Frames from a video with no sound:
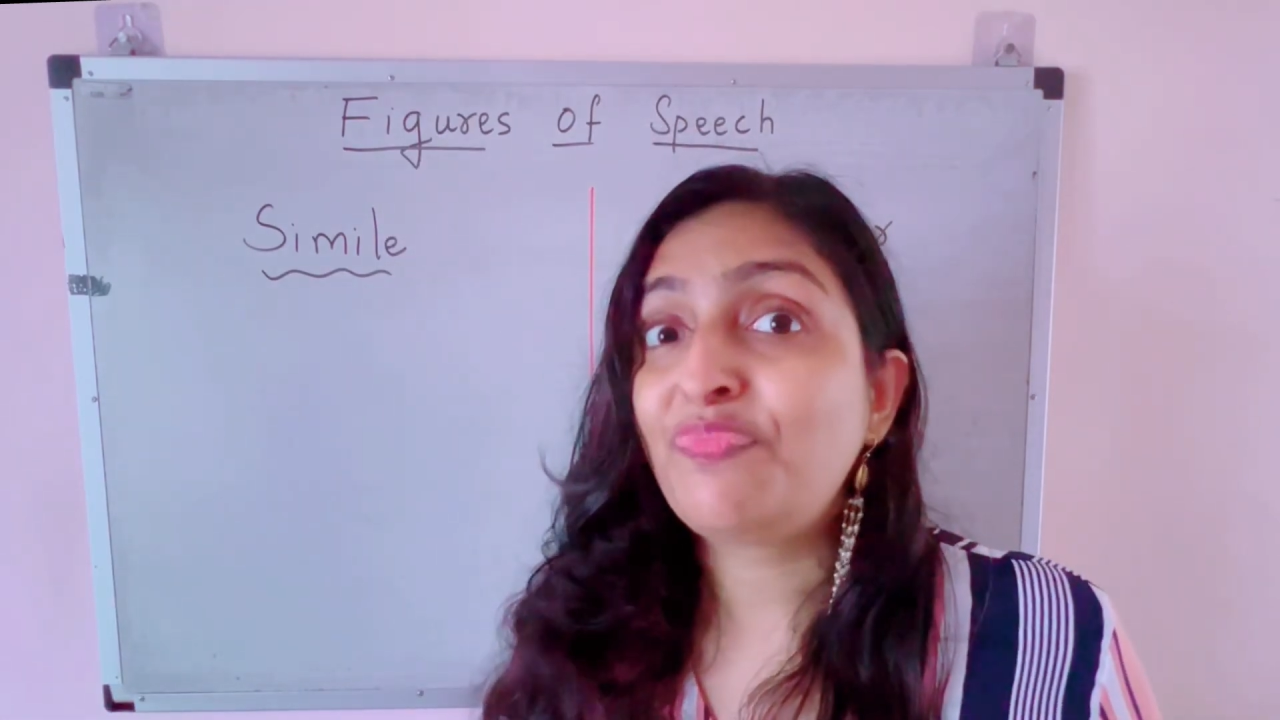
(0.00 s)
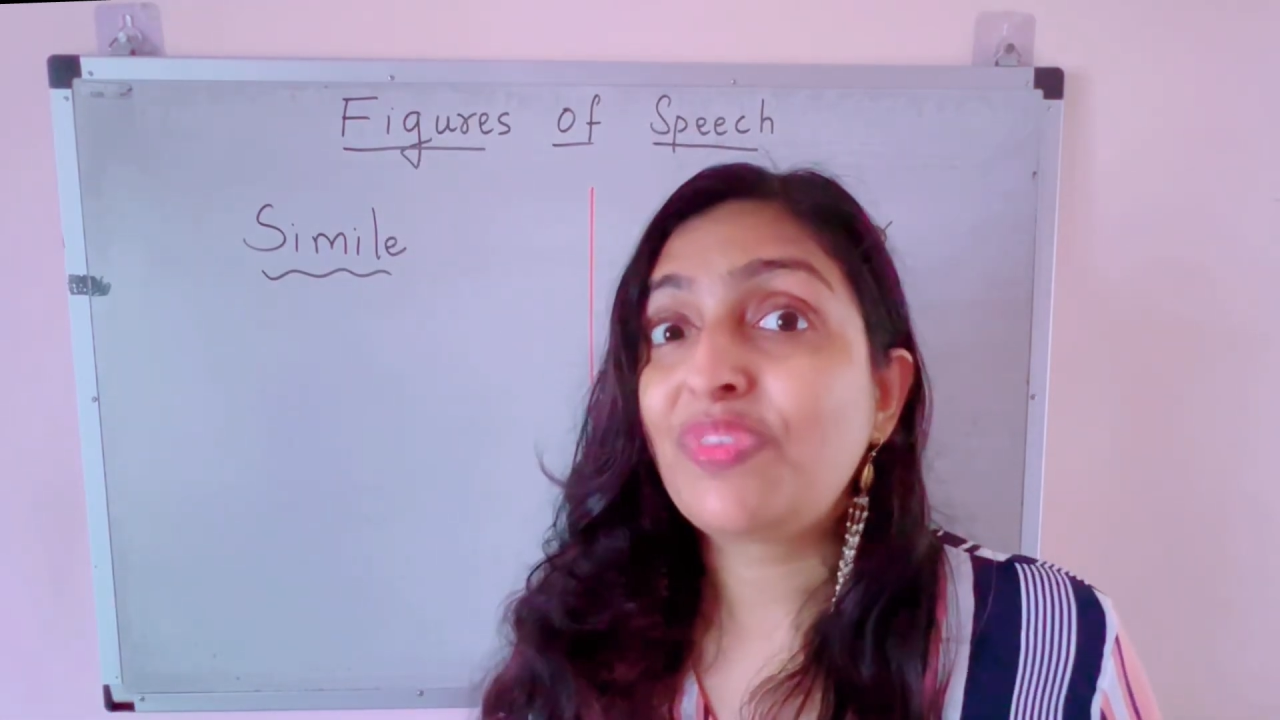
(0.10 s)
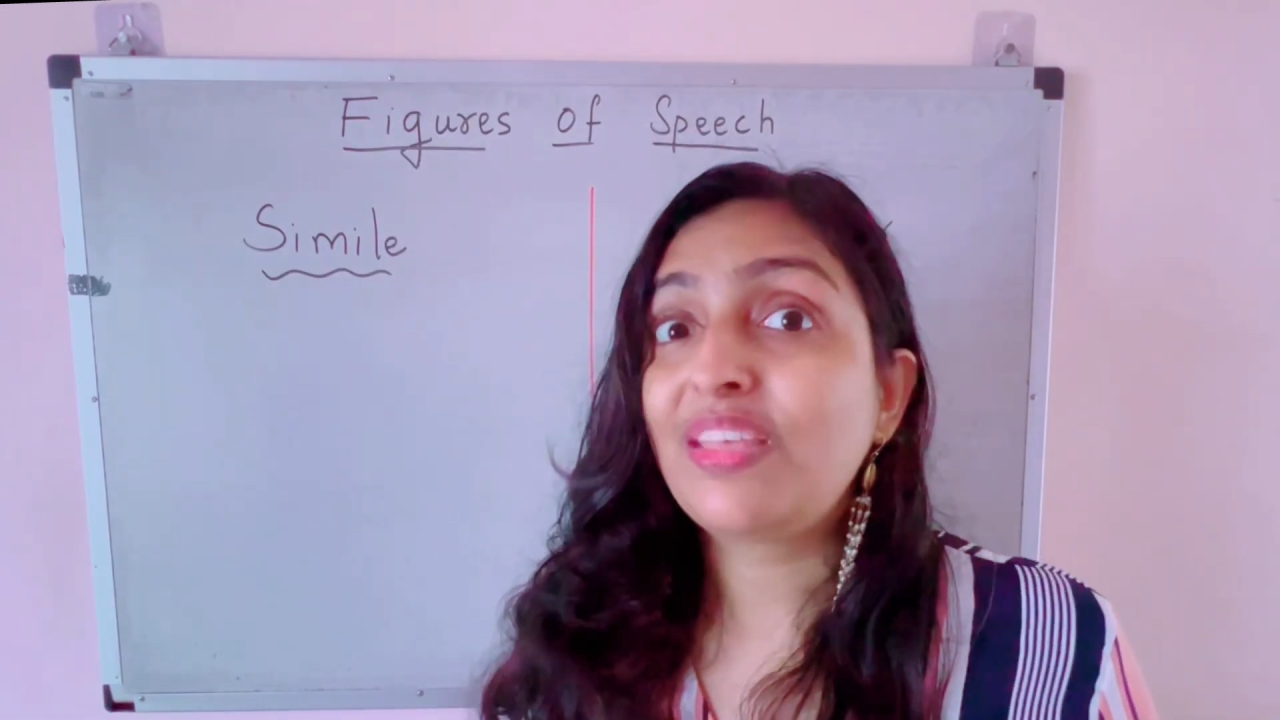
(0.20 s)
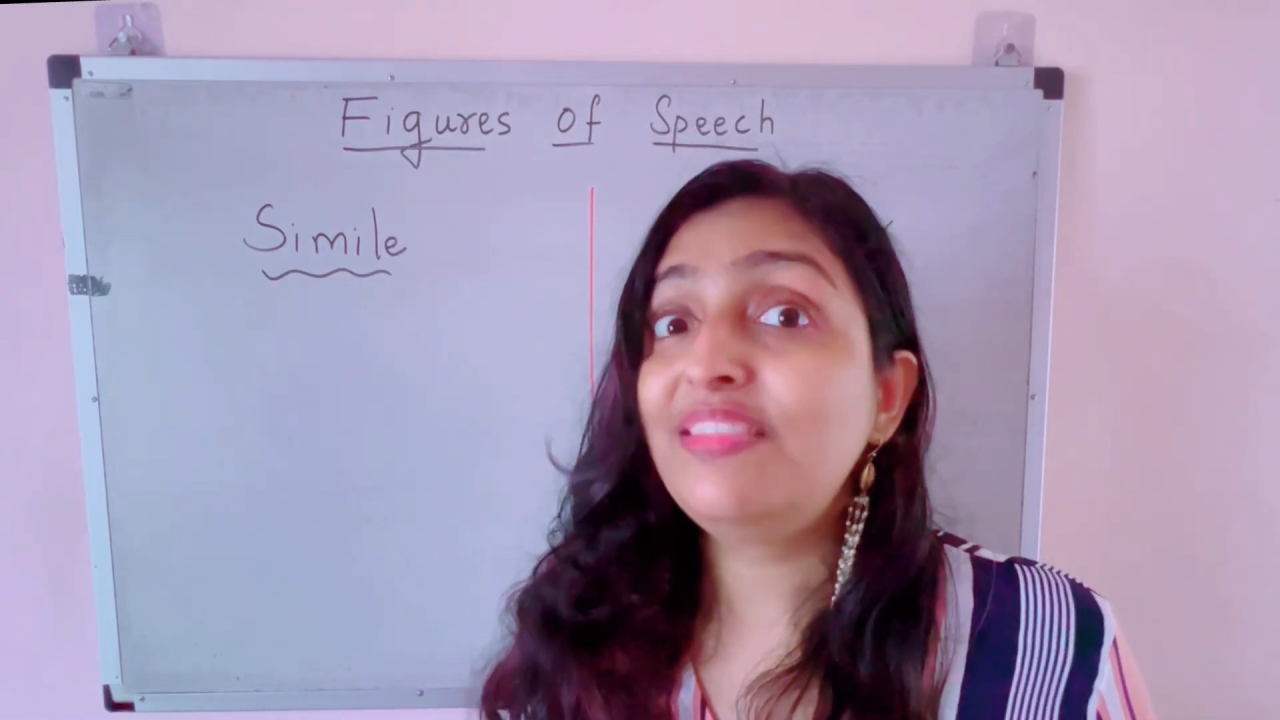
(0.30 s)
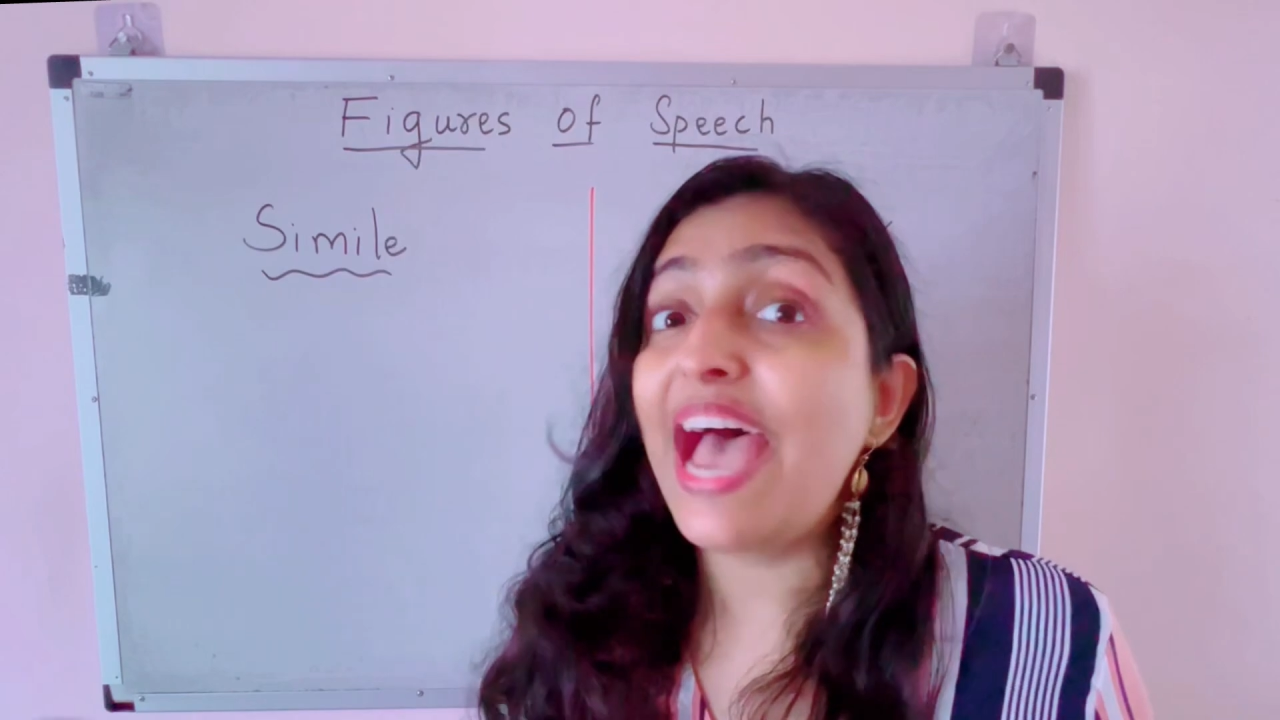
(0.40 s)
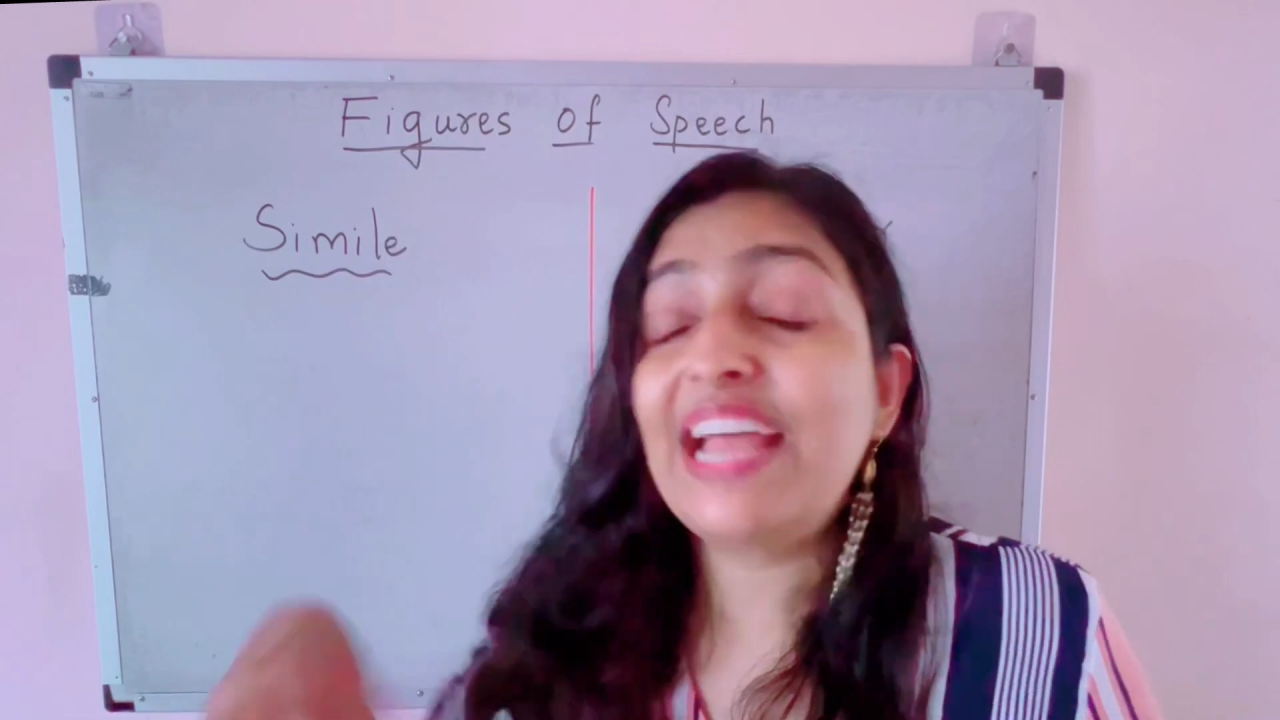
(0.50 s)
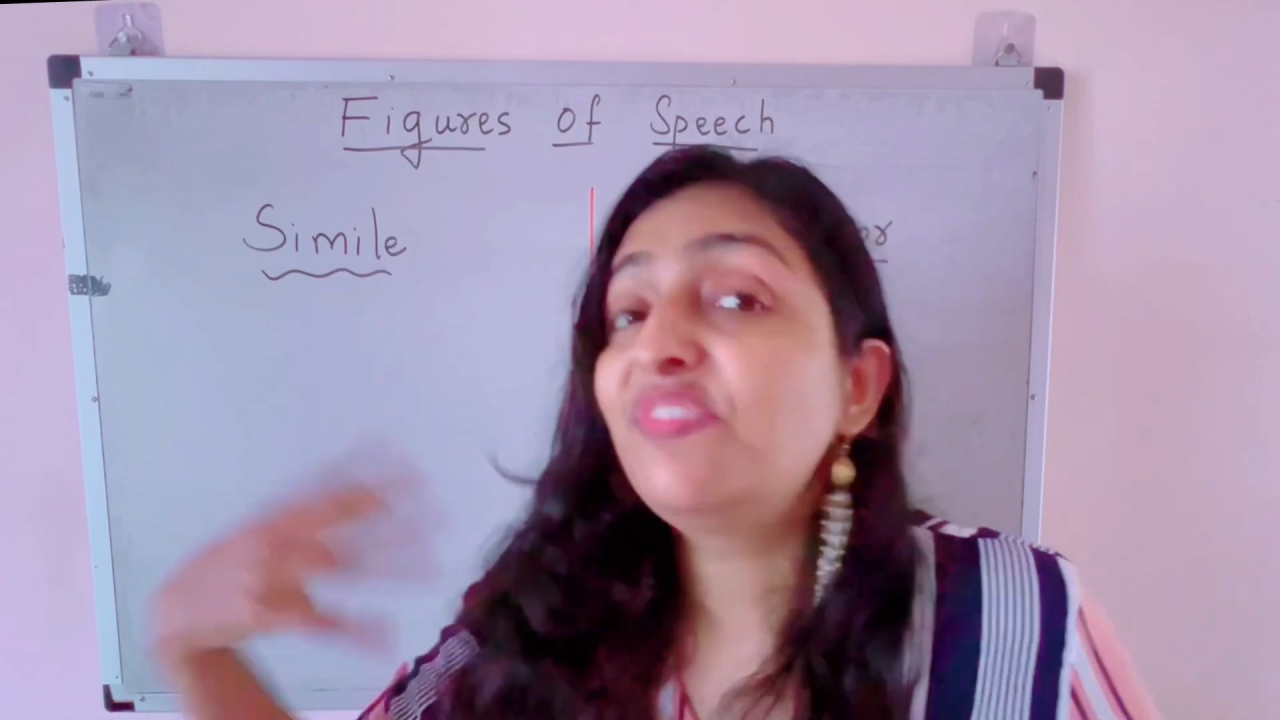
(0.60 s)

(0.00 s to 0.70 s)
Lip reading: than